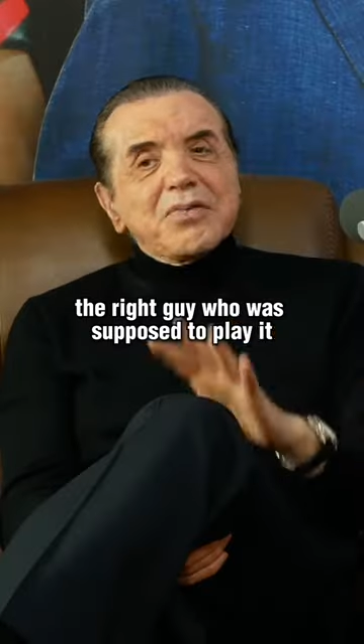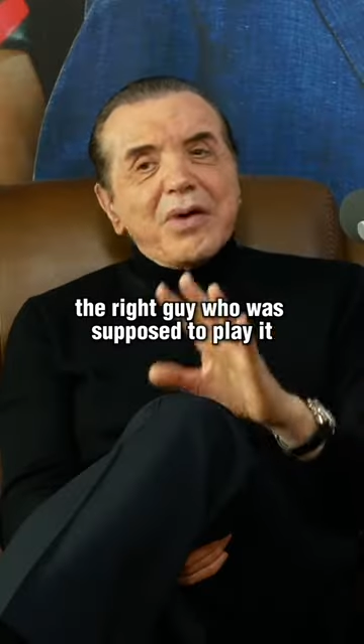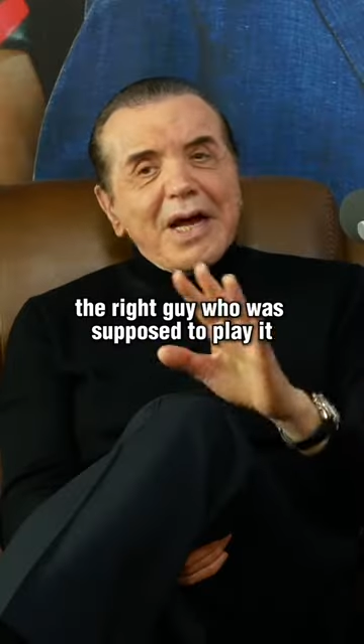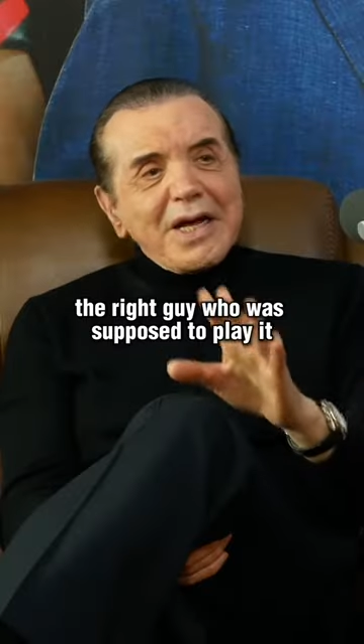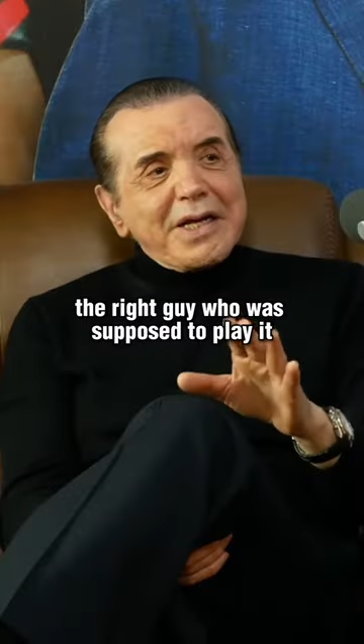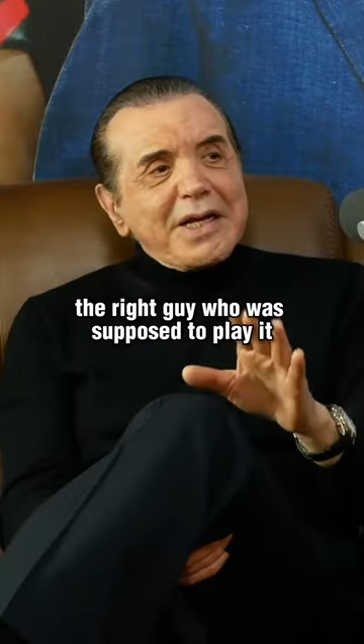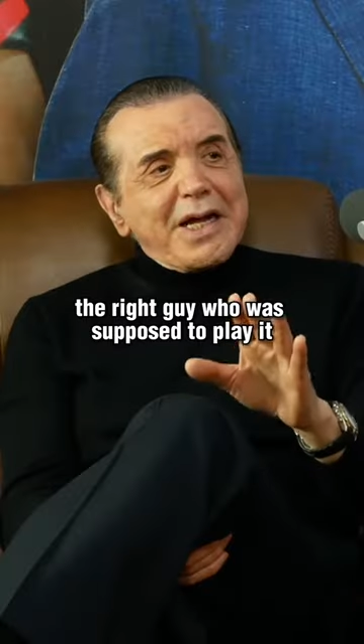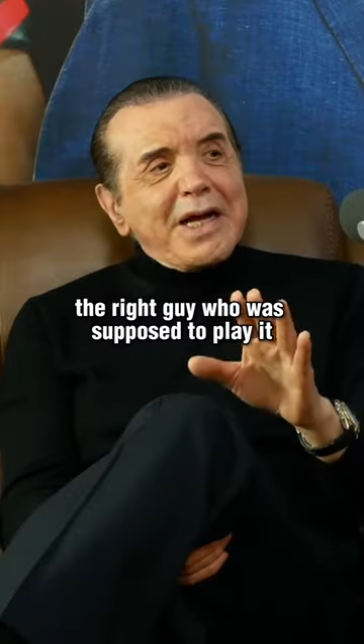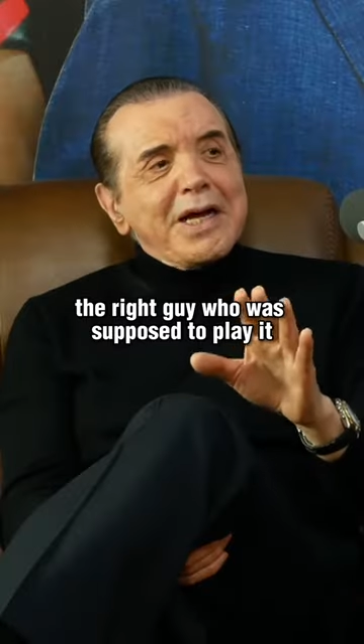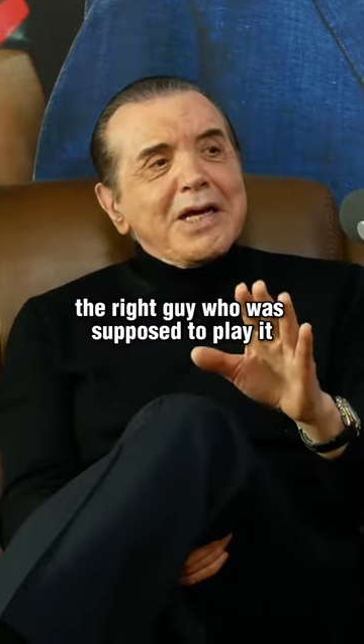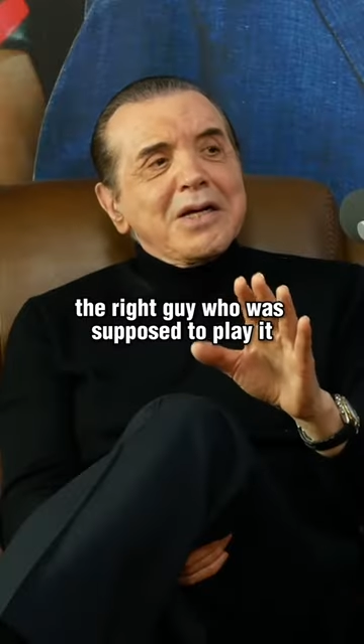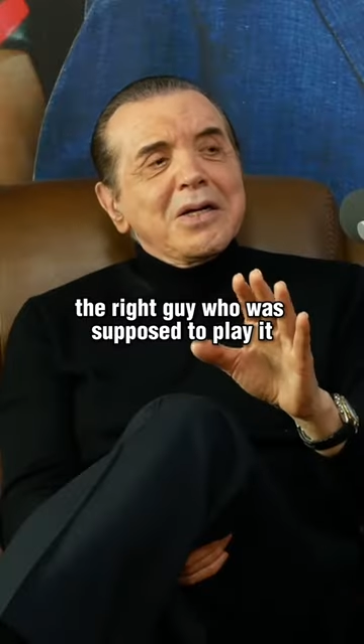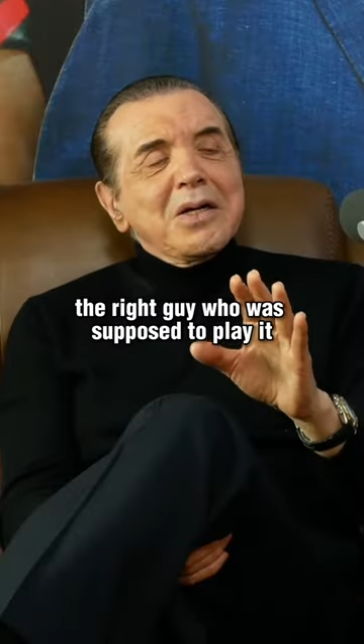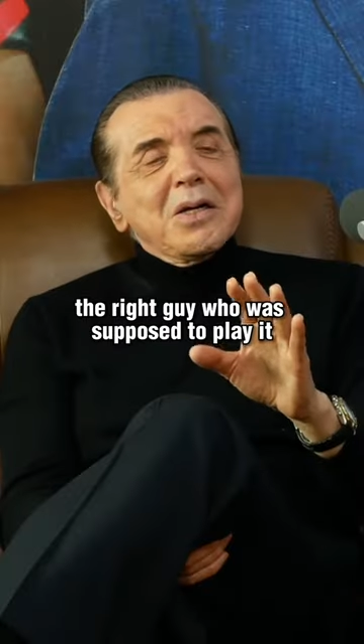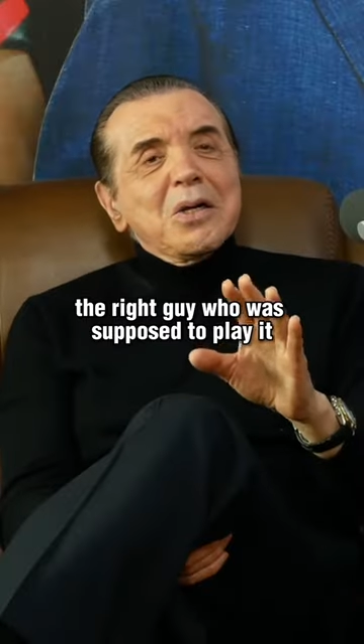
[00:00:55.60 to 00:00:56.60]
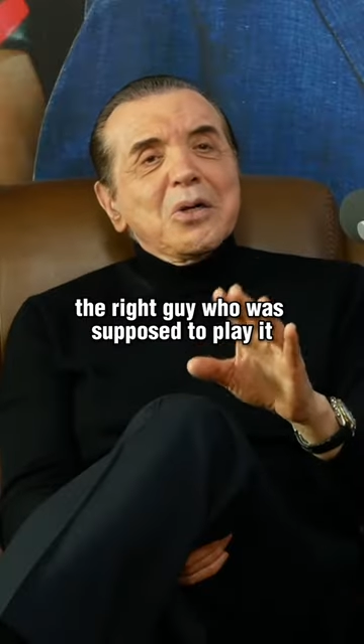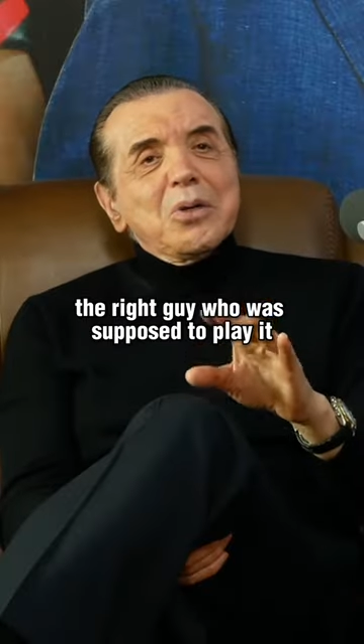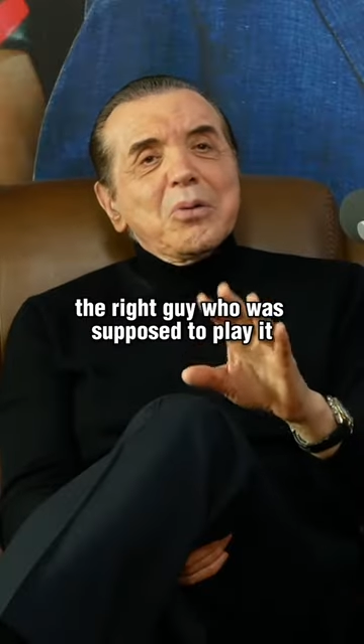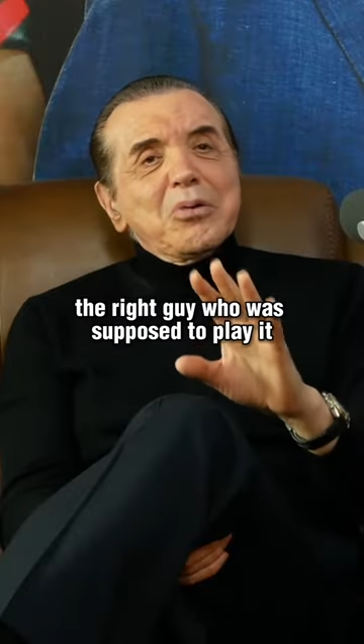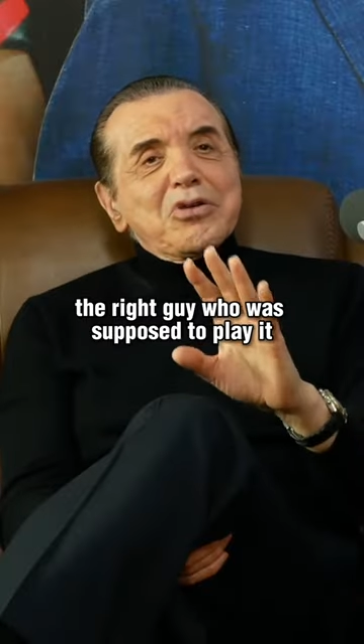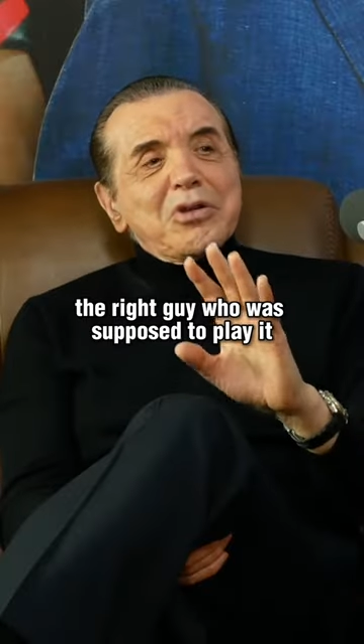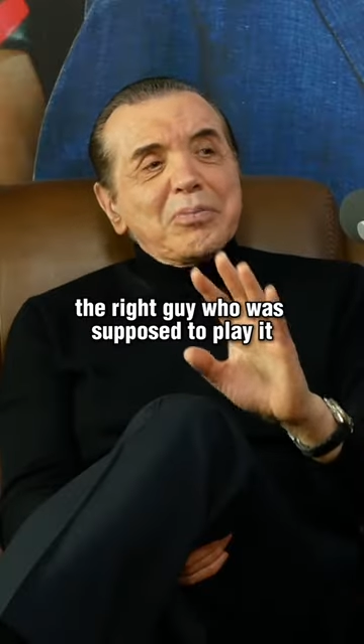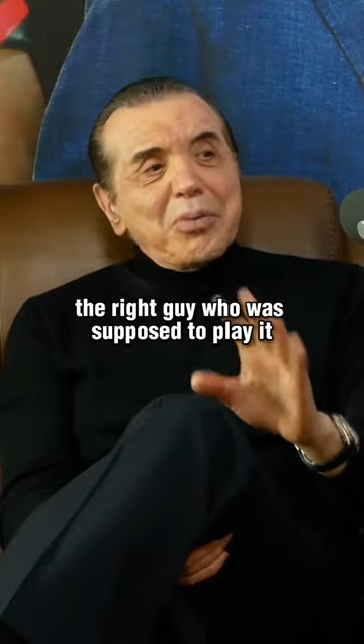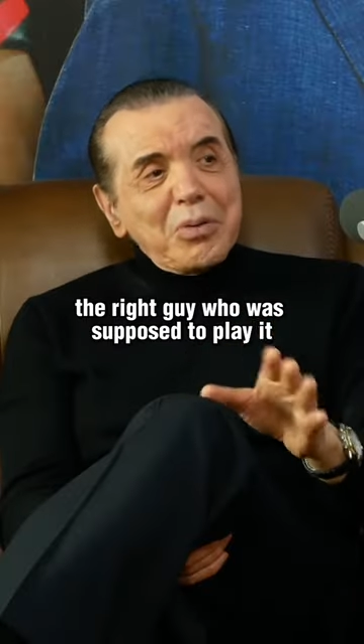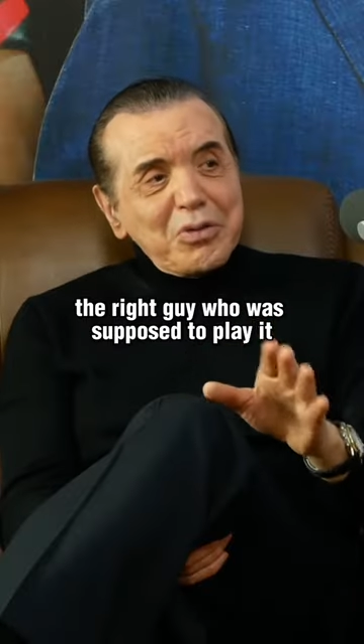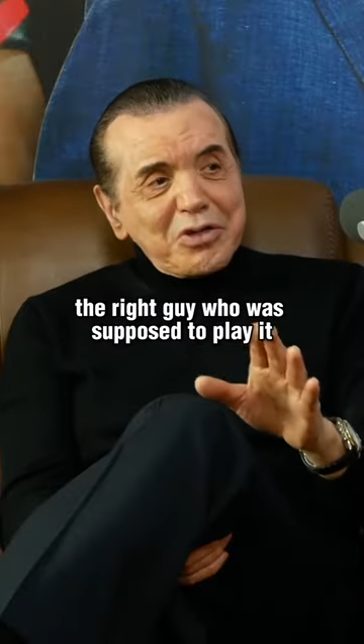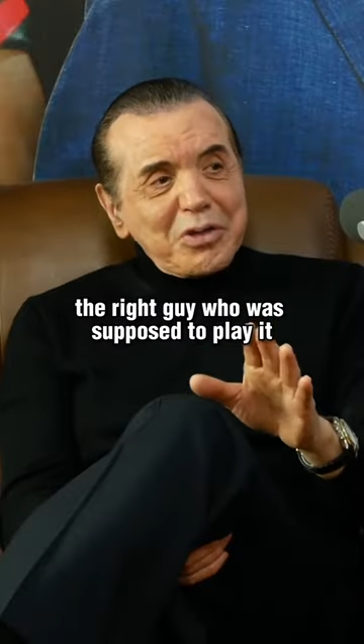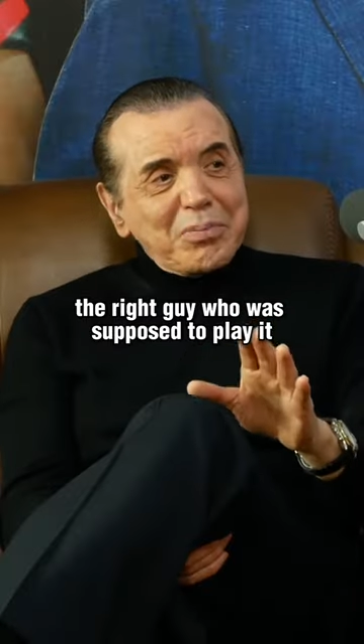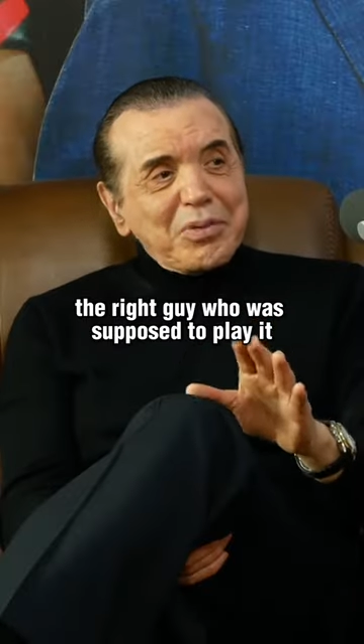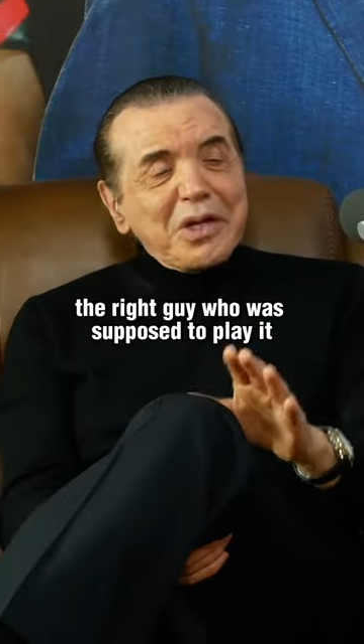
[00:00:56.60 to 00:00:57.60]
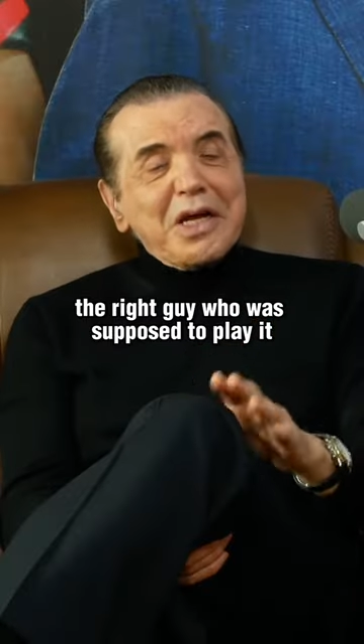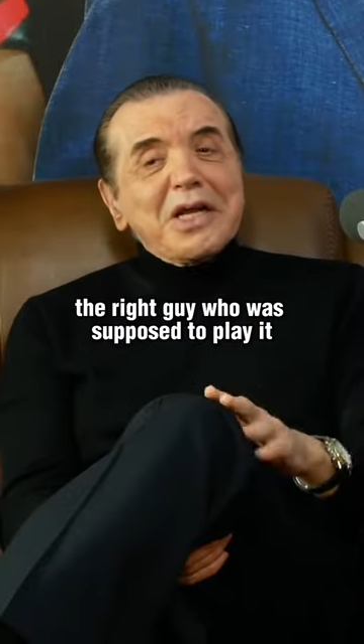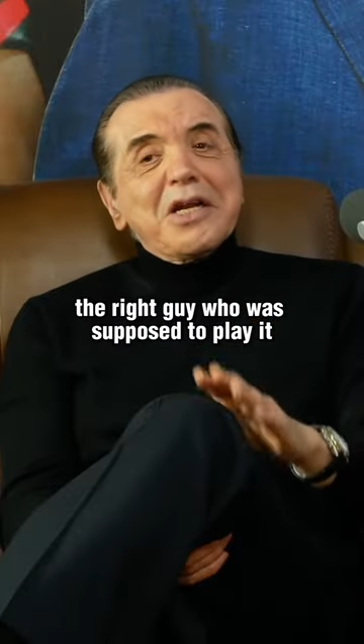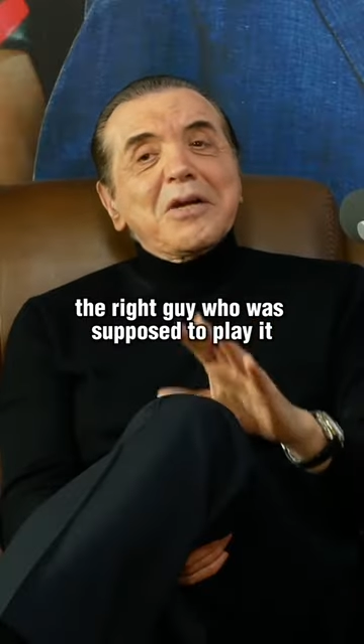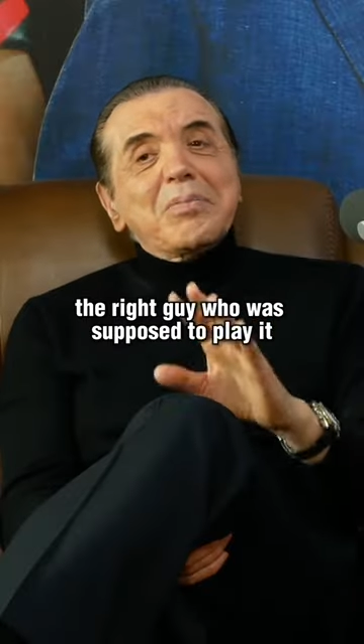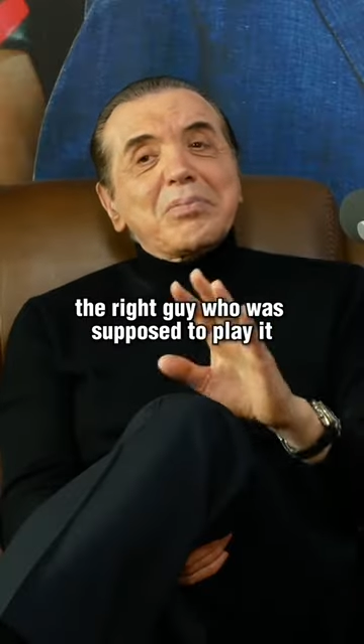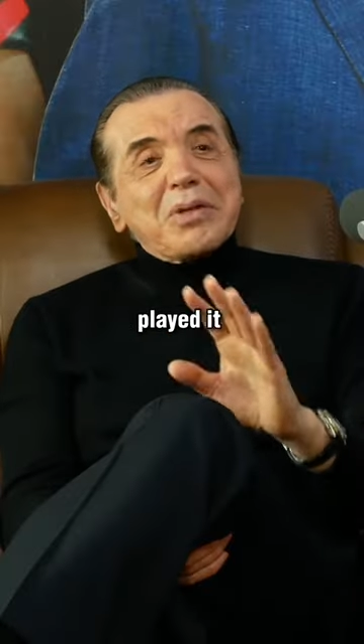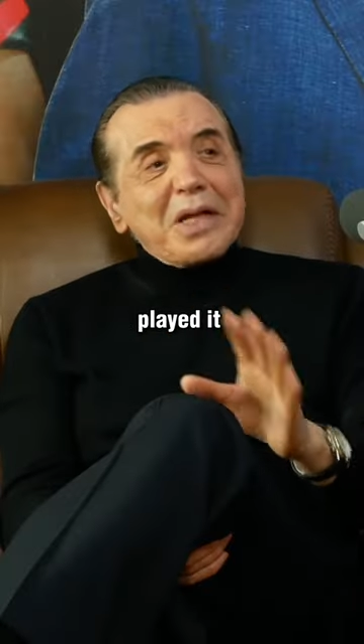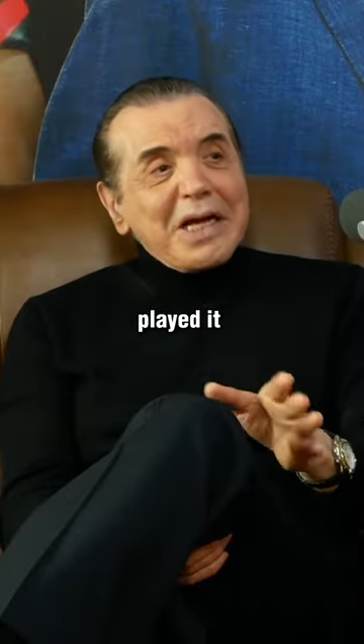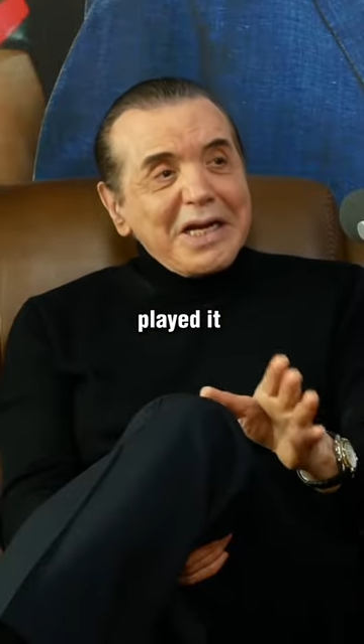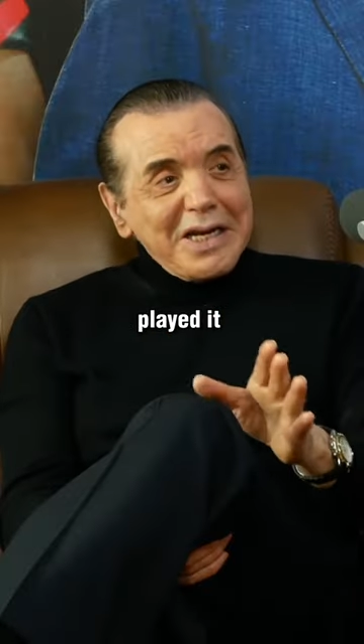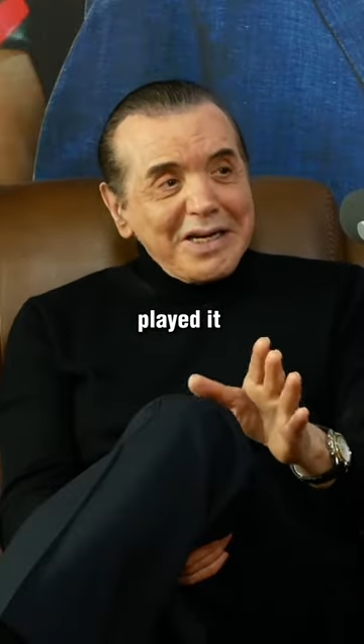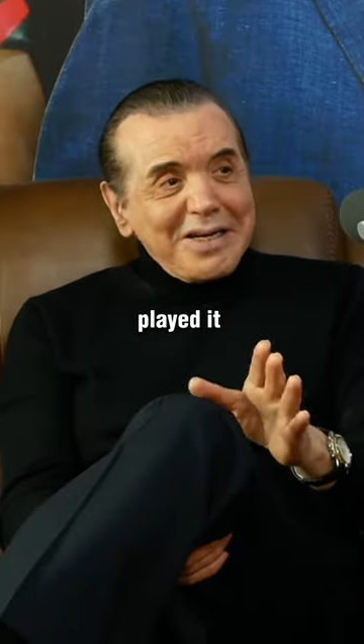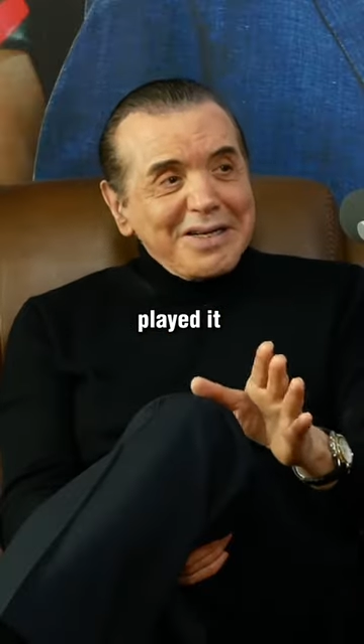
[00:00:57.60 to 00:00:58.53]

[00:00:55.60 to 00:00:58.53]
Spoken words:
right guy who was supposed to play it, played it.